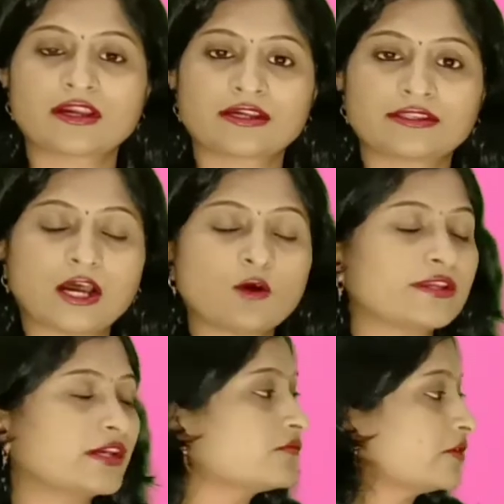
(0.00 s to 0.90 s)
Now
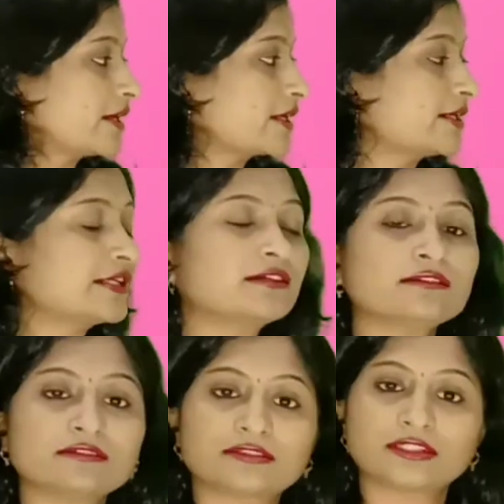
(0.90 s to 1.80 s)
here we are
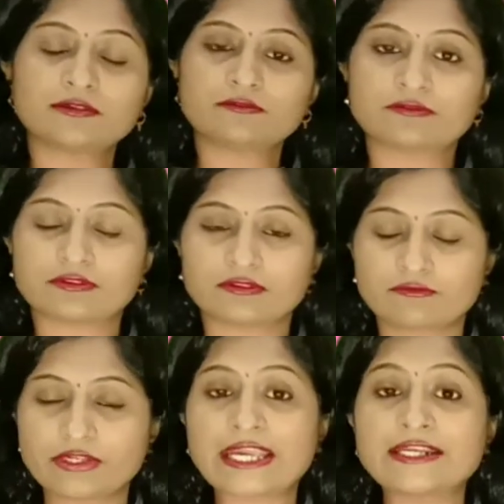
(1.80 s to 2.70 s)
getting
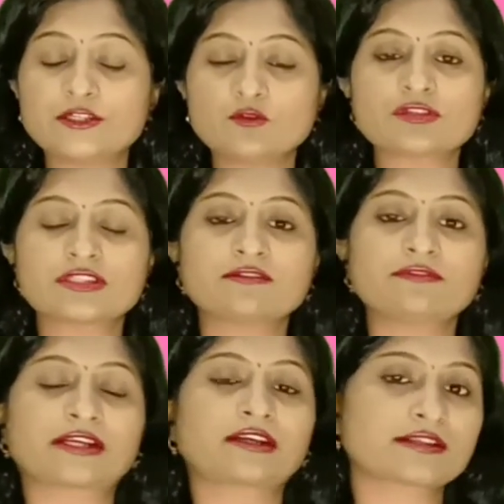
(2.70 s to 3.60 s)
we can use the
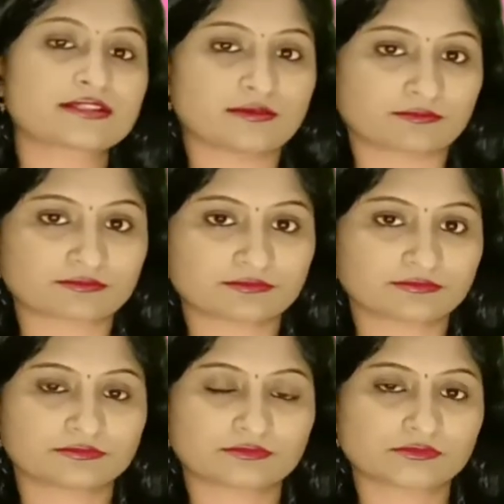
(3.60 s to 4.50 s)
vector sum.
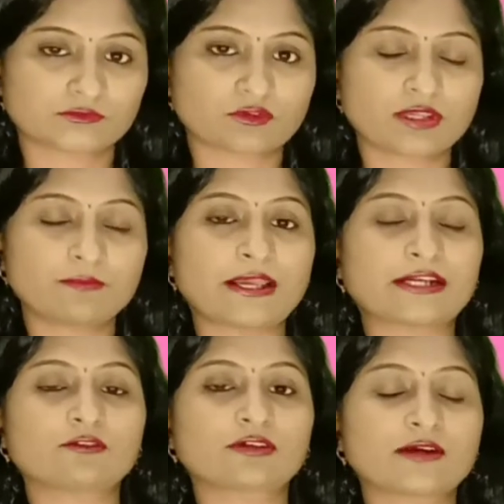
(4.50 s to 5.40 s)
Okay,
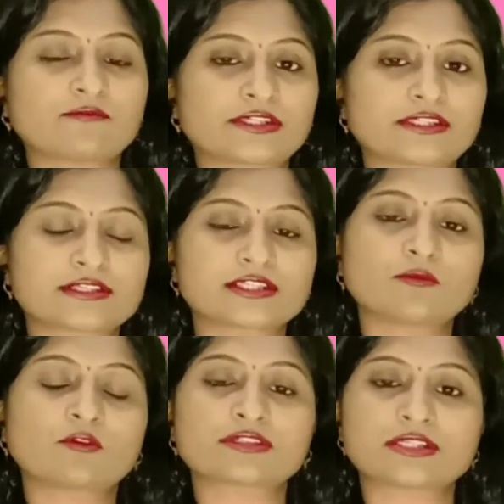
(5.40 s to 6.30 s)
parallelogram vector
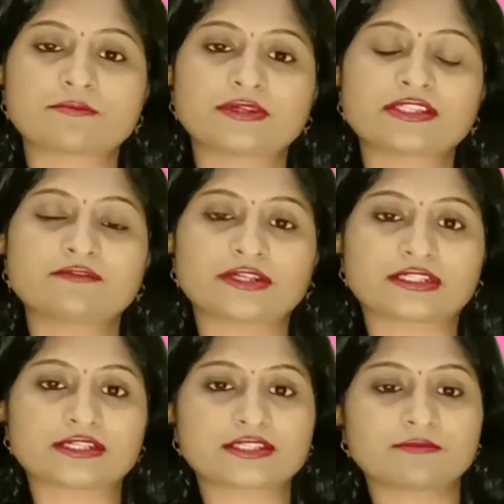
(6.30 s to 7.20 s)
sum, or simply the
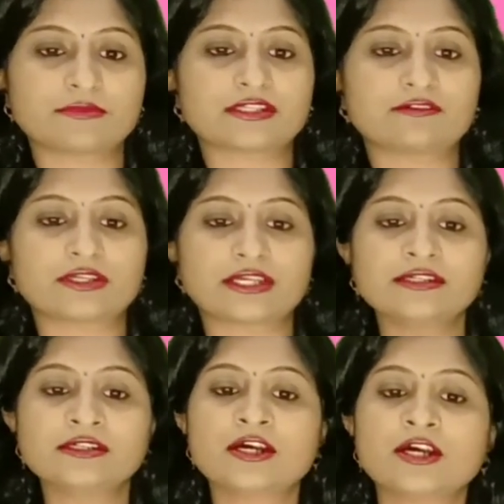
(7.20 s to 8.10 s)
vector sum method we
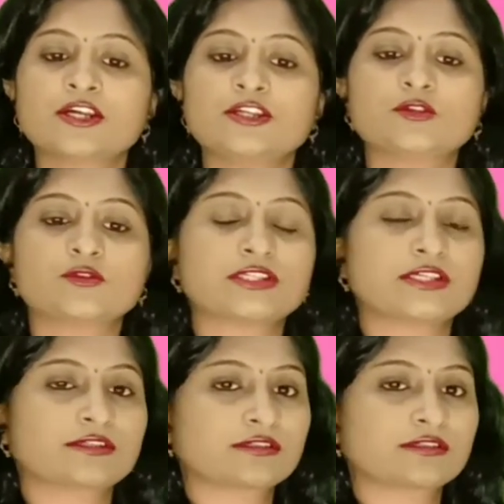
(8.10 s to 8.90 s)
can use here.